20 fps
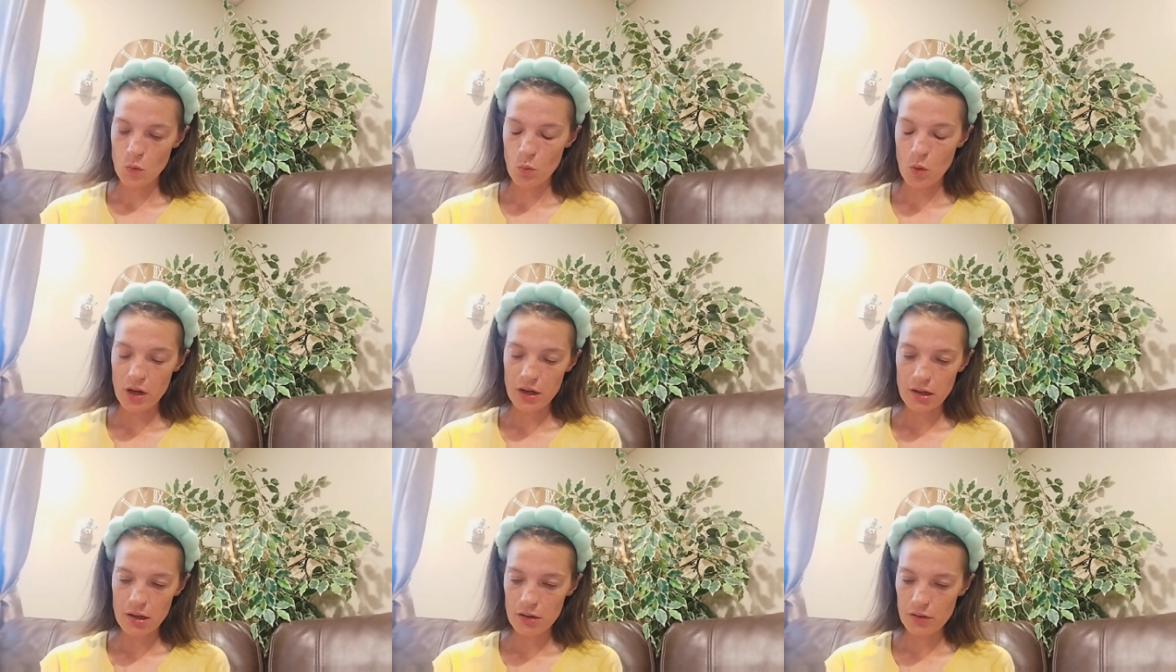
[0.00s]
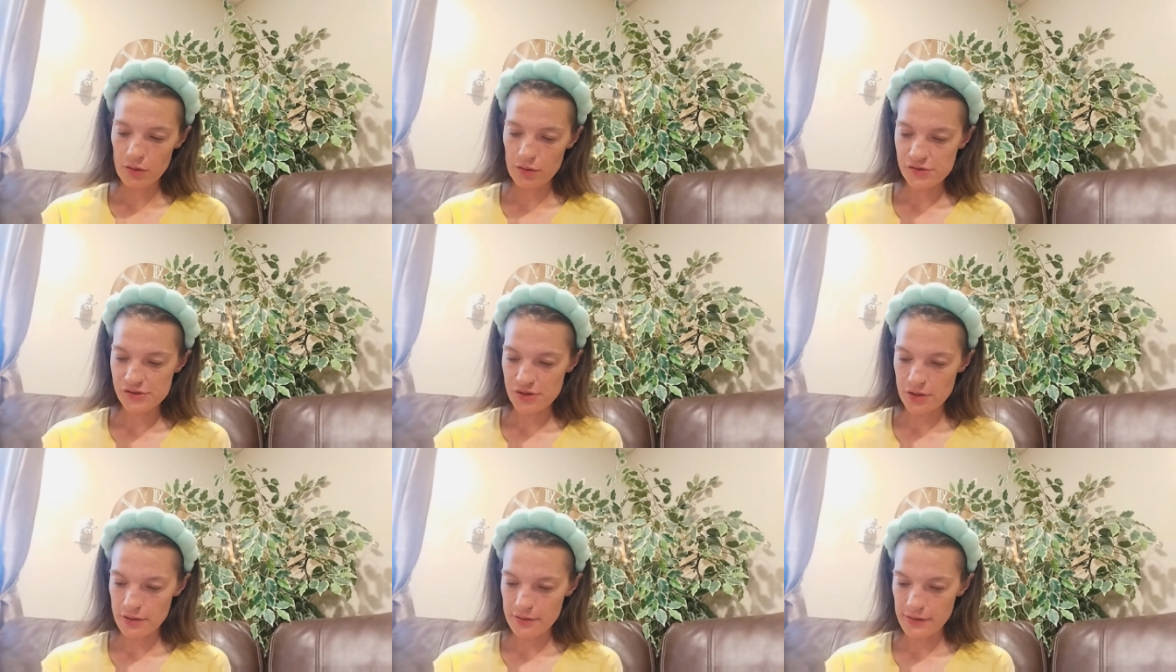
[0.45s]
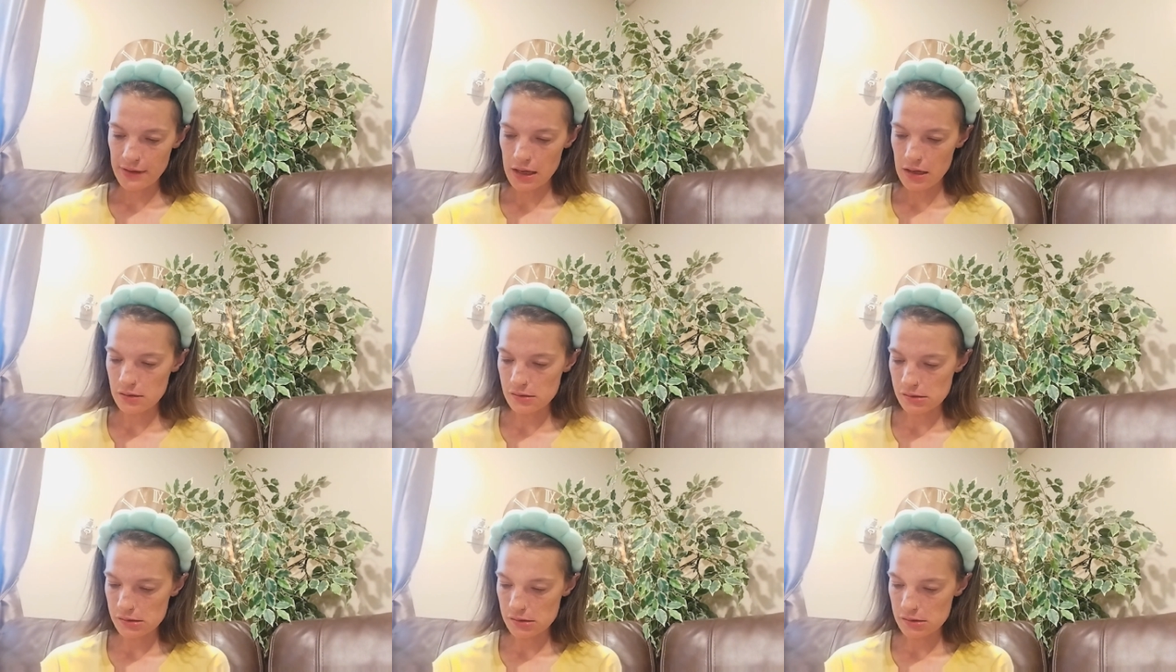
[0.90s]
What colors are
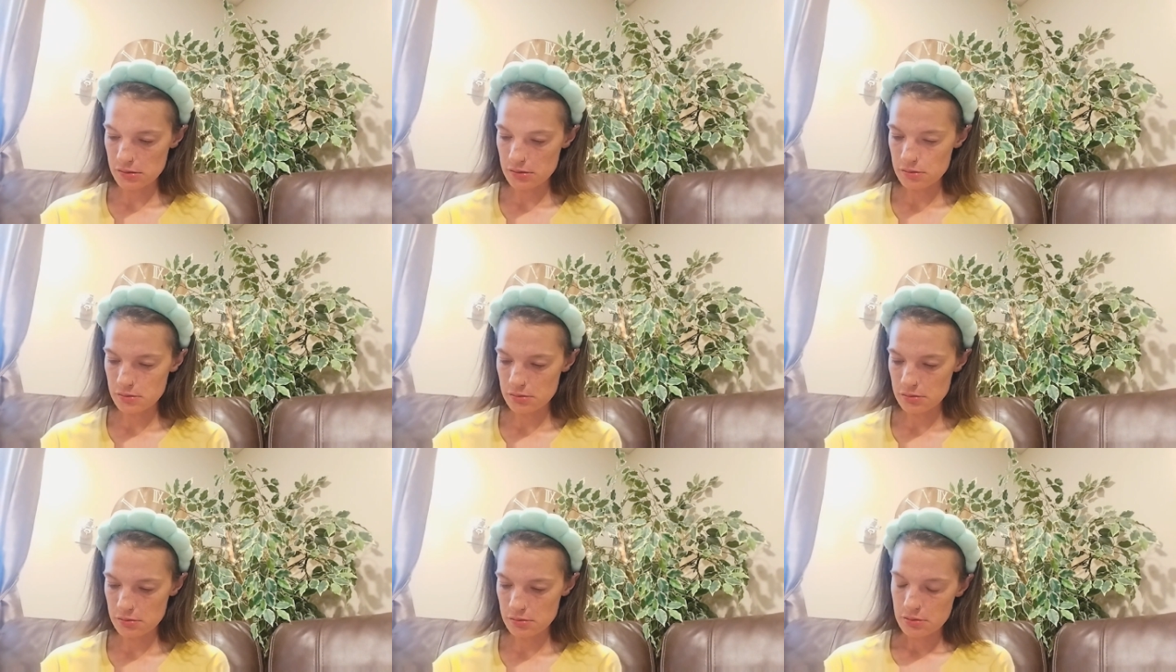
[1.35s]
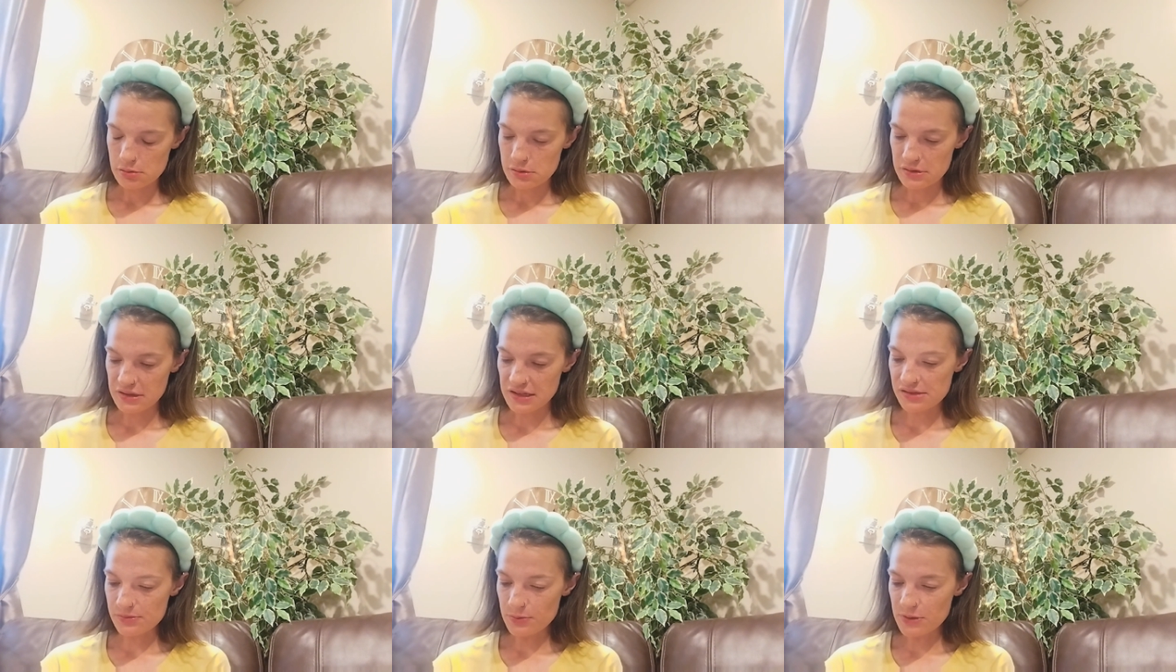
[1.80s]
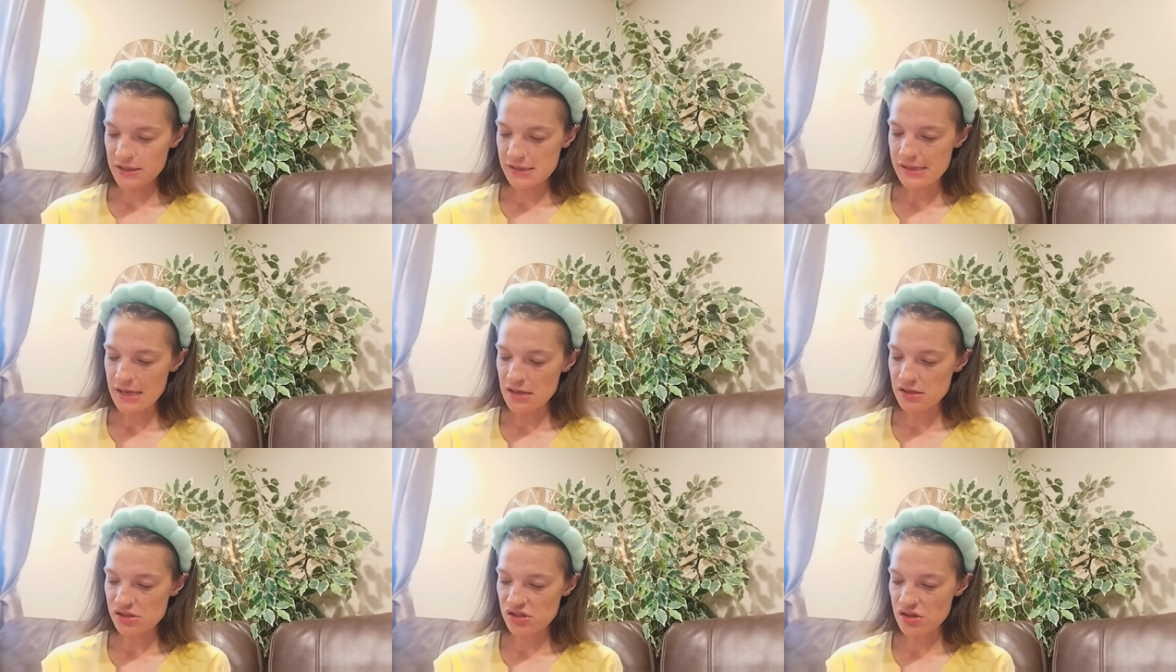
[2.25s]
these? This one
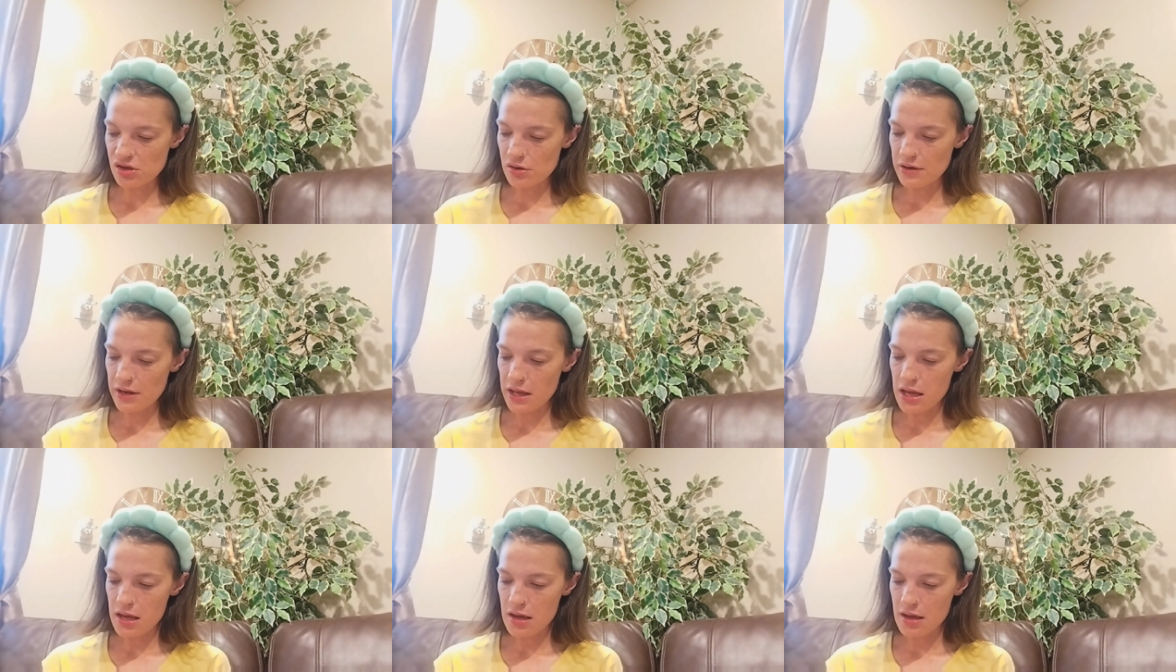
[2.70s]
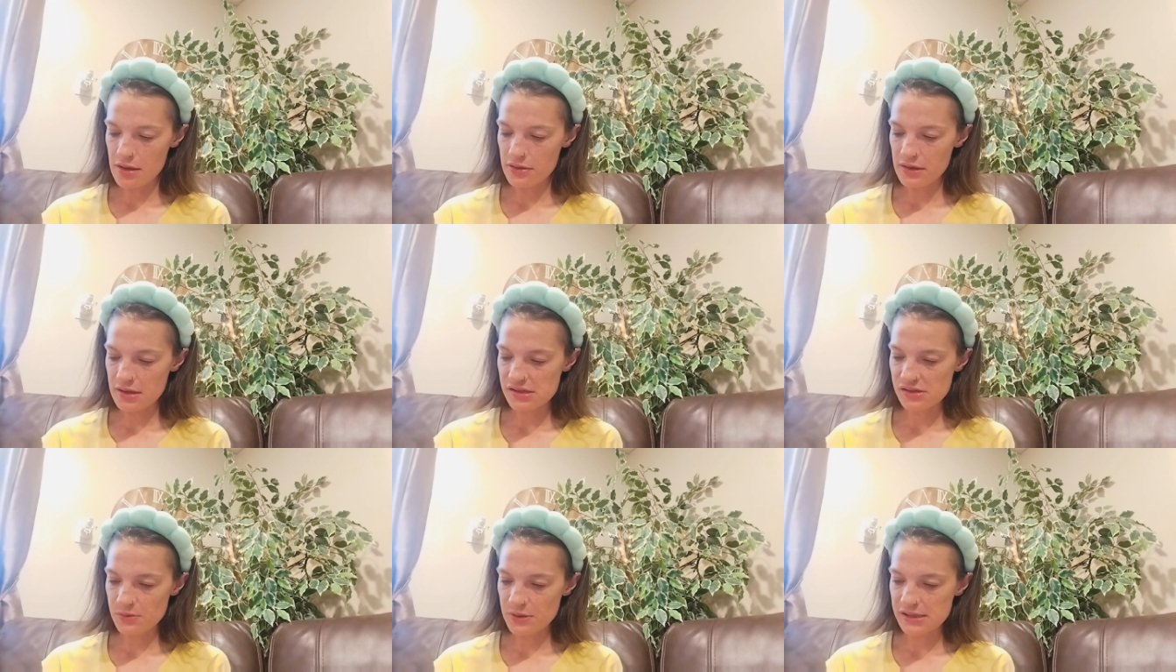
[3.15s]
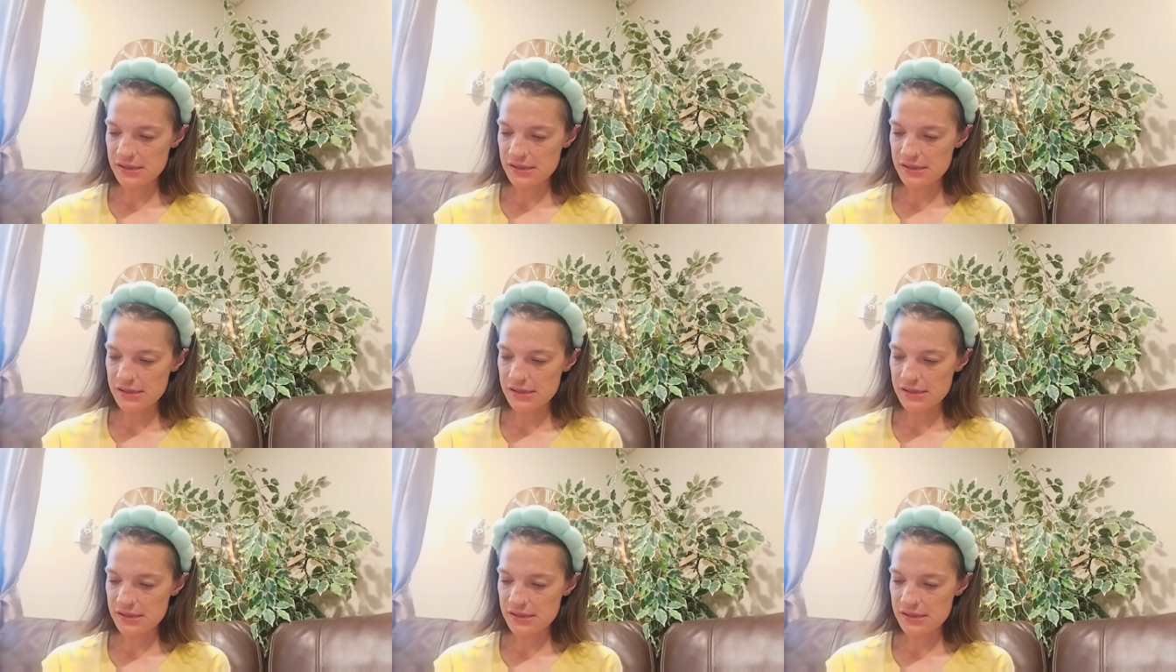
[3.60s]
says 30 and this